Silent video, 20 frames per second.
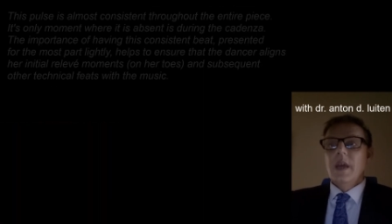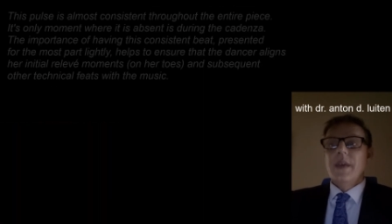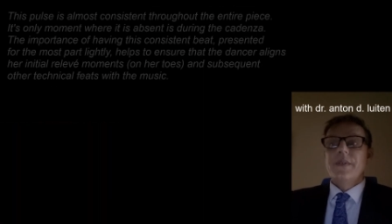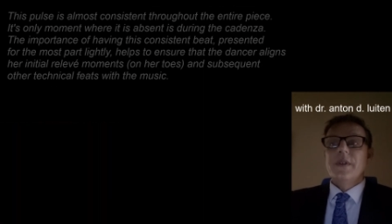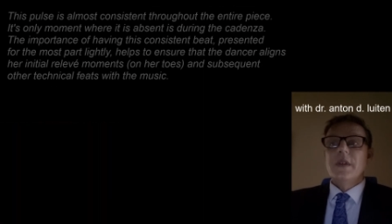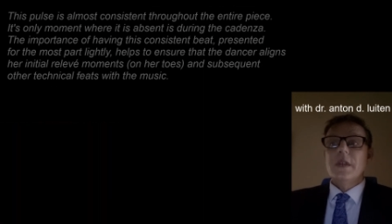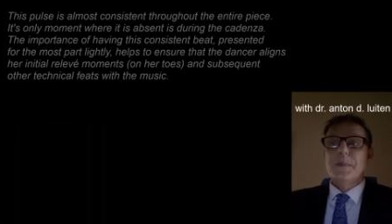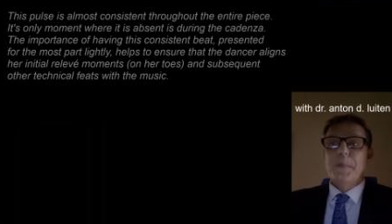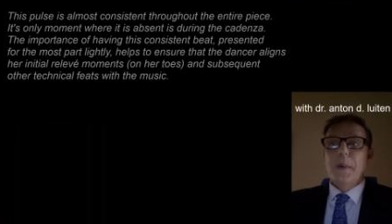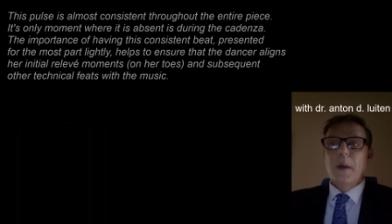
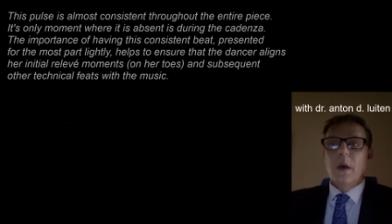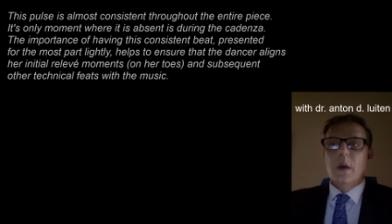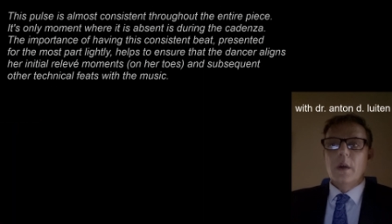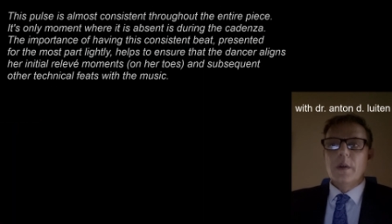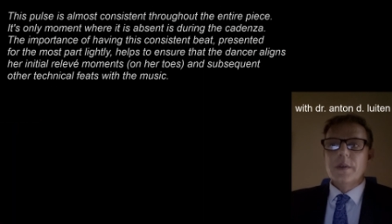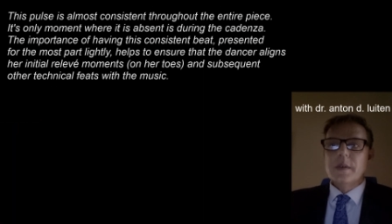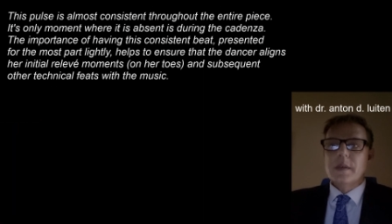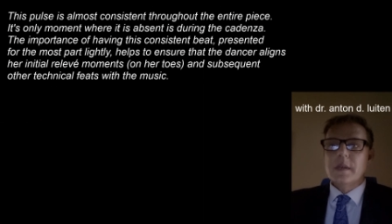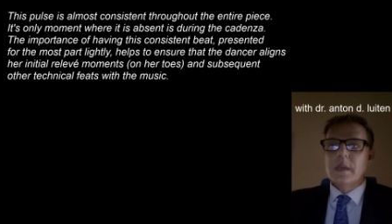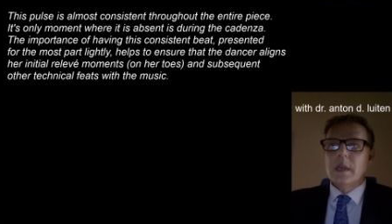This
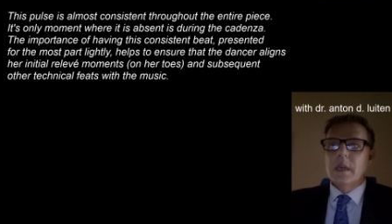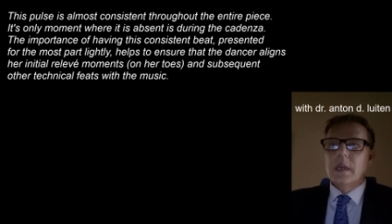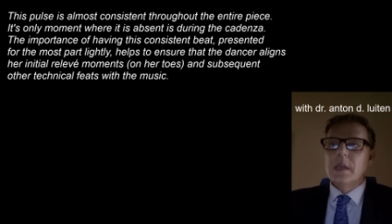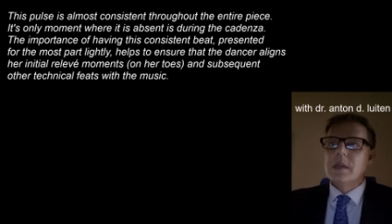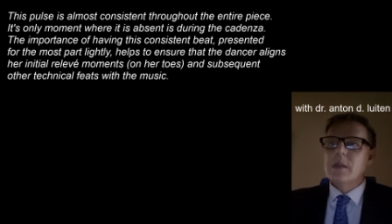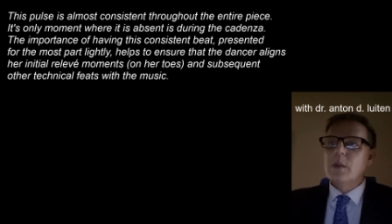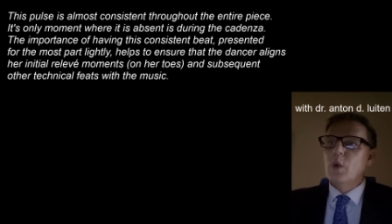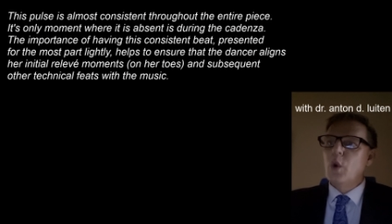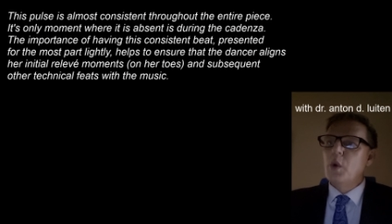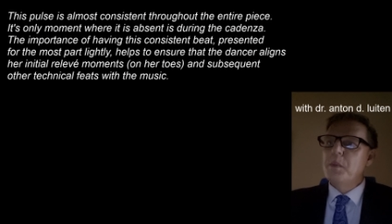pulse
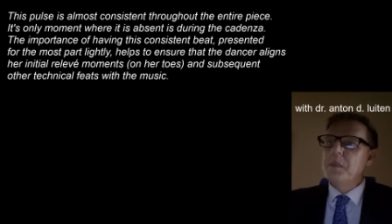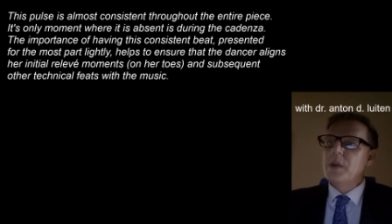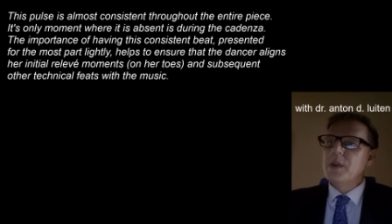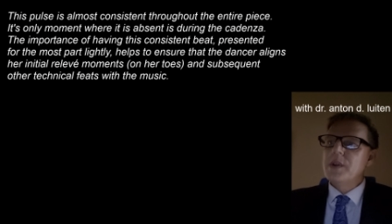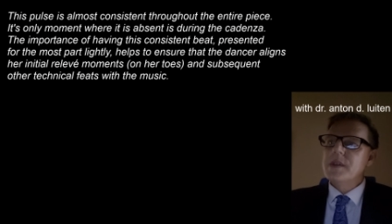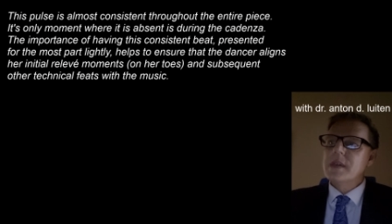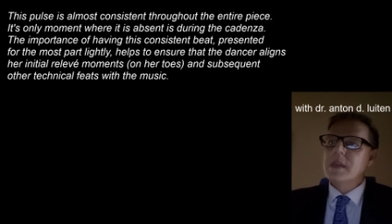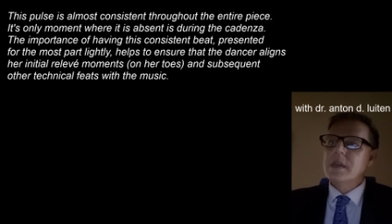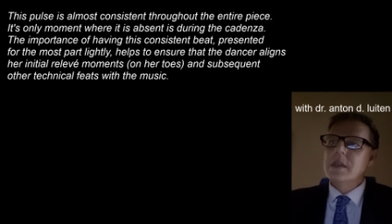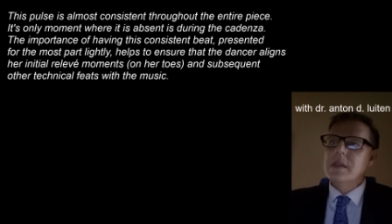is
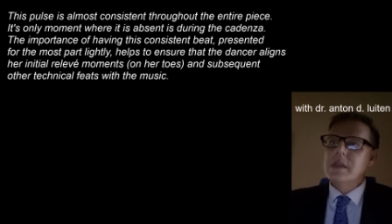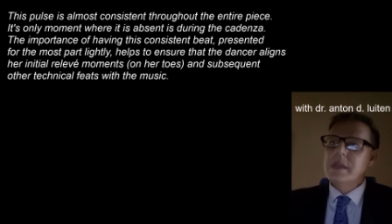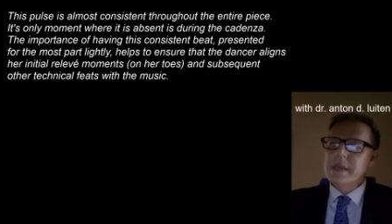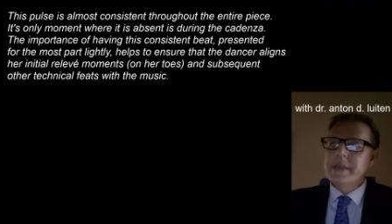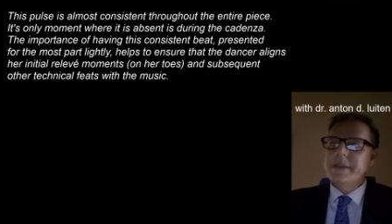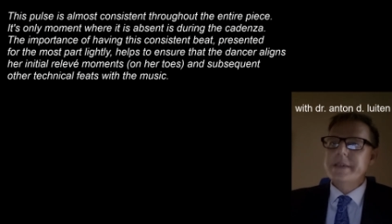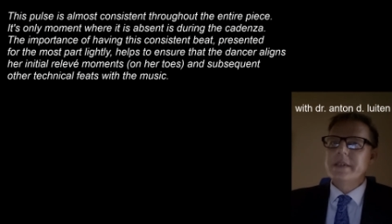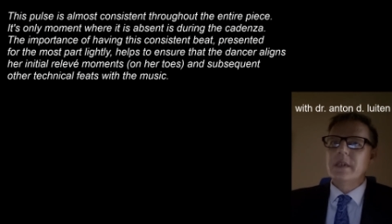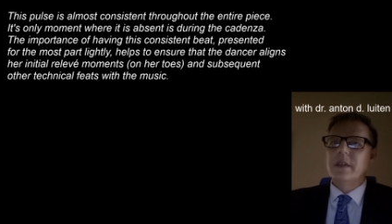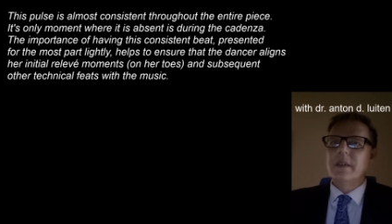almost
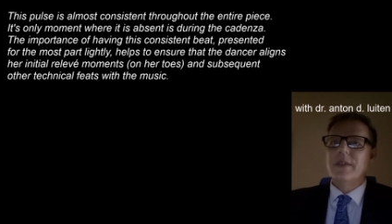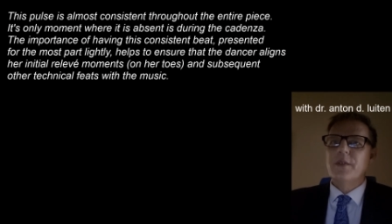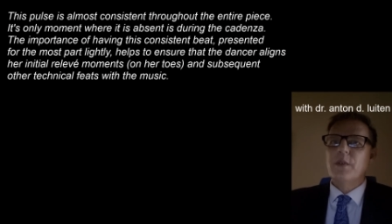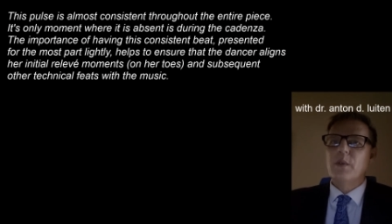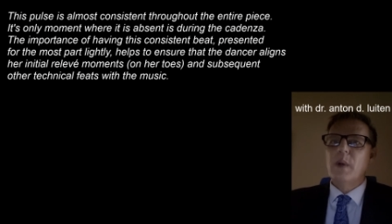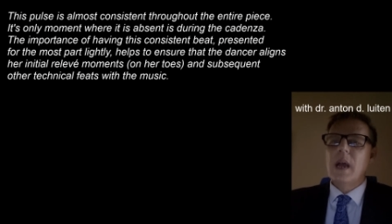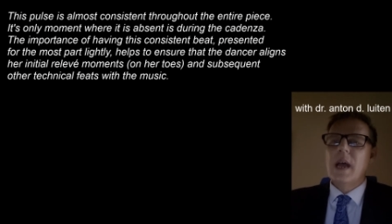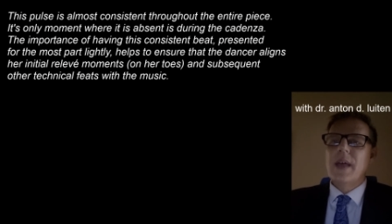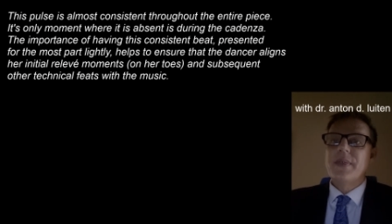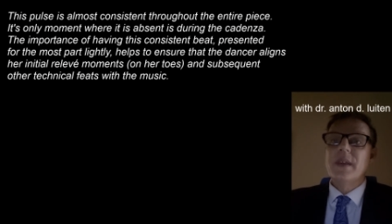consistent
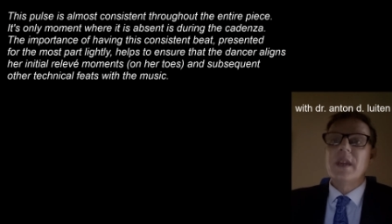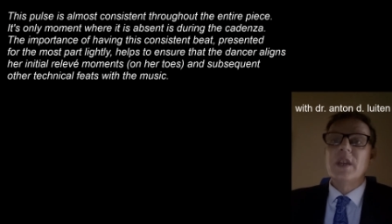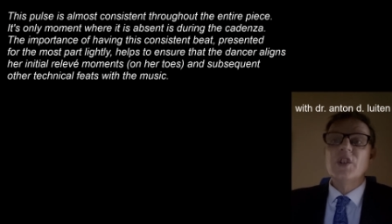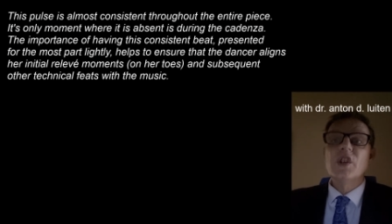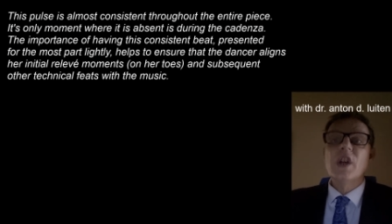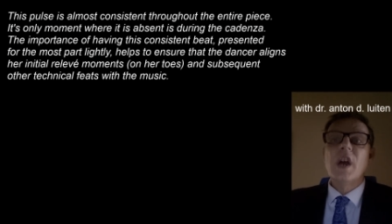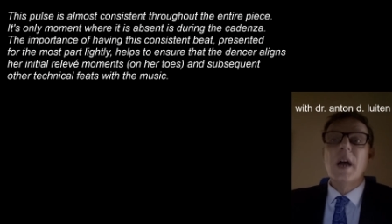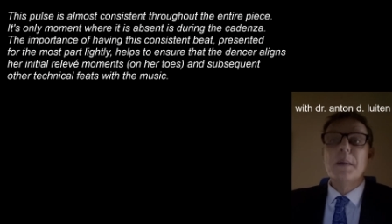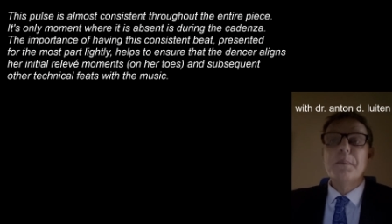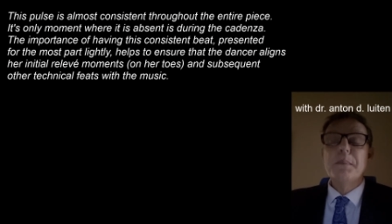throughout the
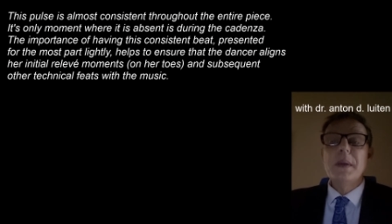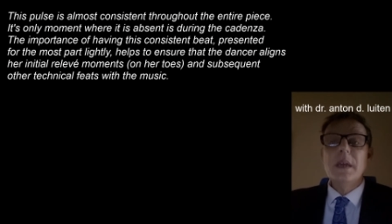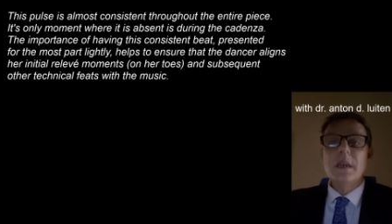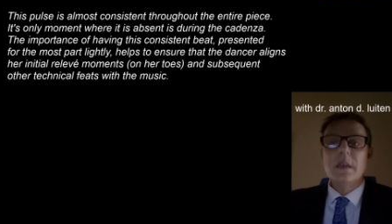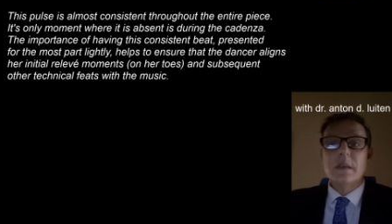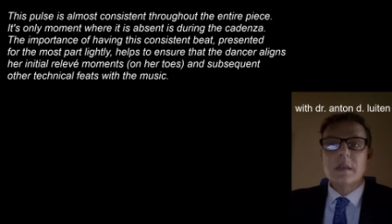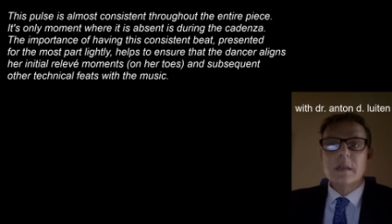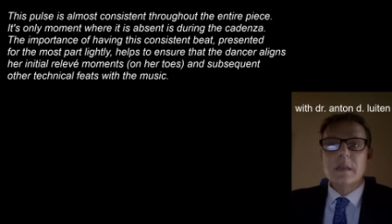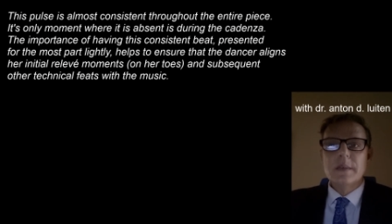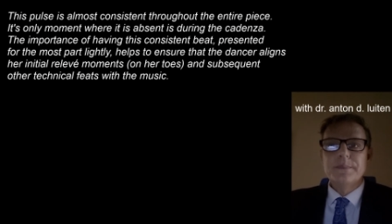entire
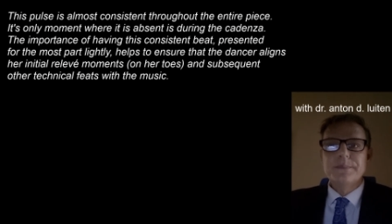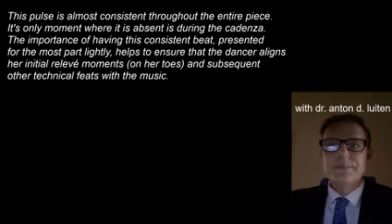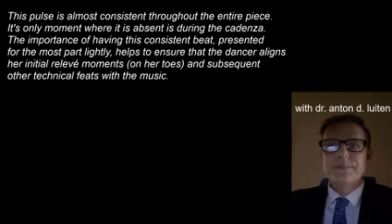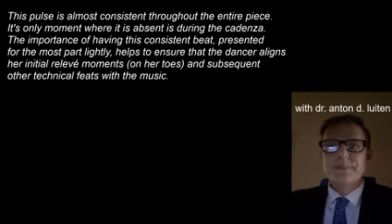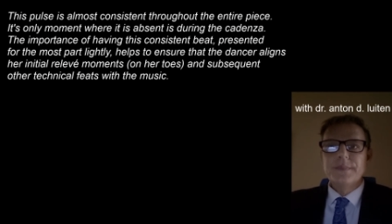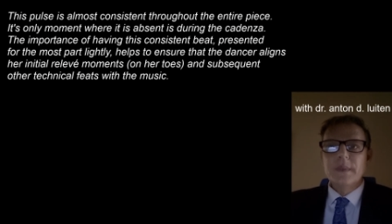piece.